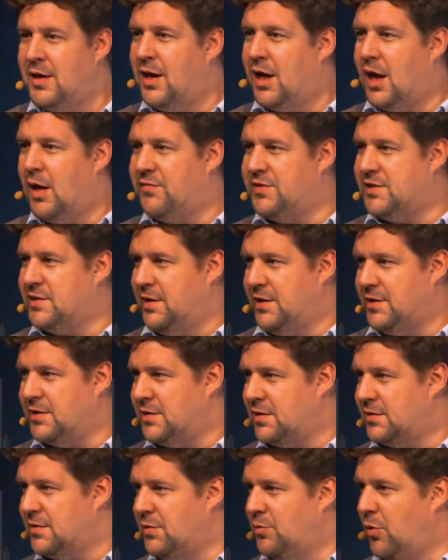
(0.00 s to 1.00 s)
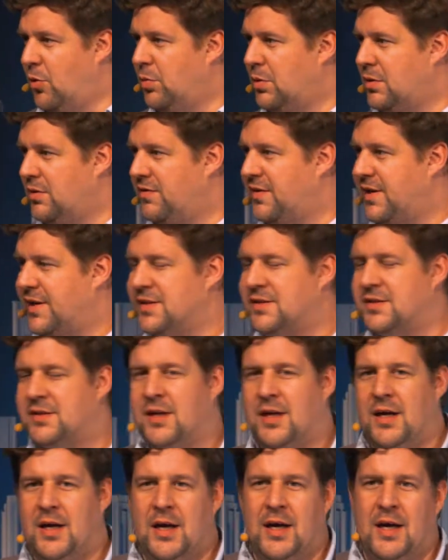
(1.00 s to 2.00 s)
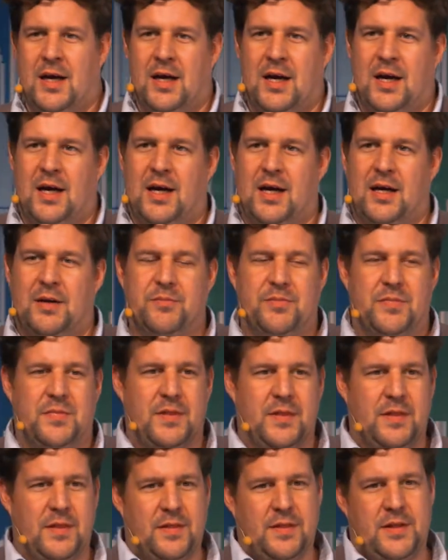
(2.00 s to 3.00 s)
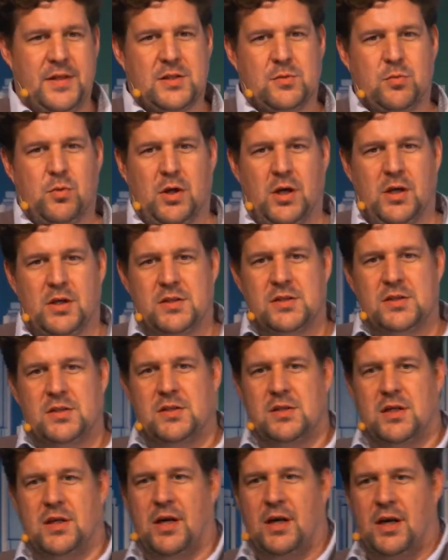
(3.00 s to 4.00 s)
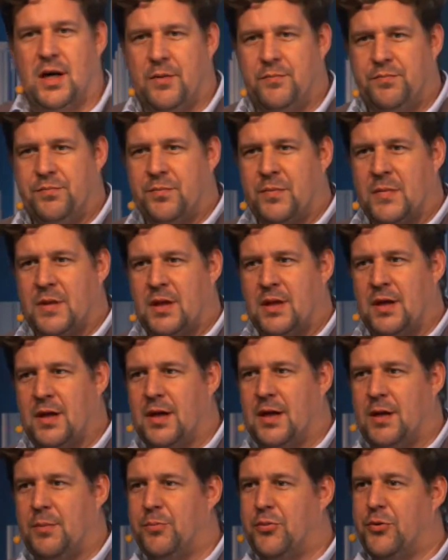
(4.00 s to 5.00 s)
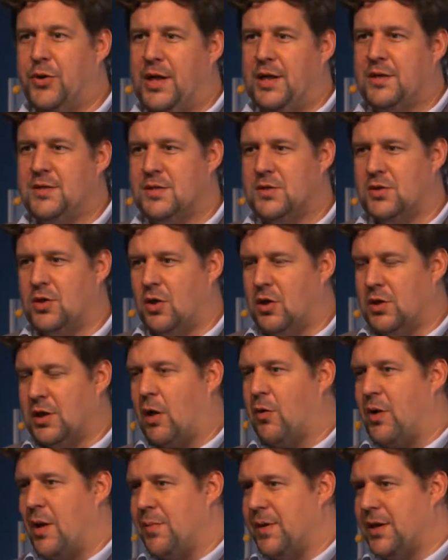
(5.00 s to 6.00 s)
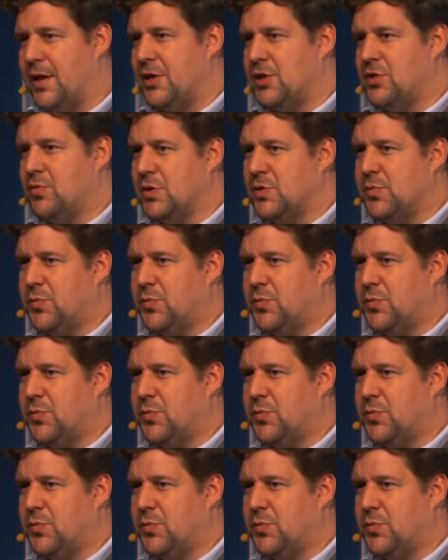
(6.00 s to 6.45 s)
Obviously, this is a T-Mobile device. This was pre-installed. Our application was